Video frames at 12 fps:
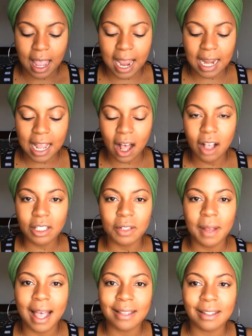And he also
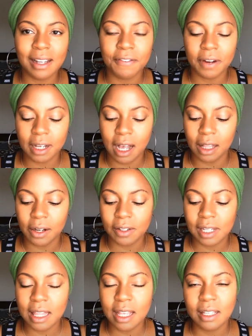has different colors.
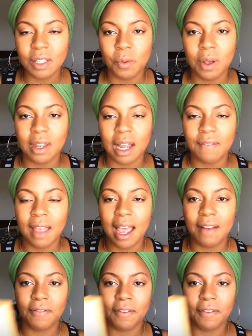And this is one that I've had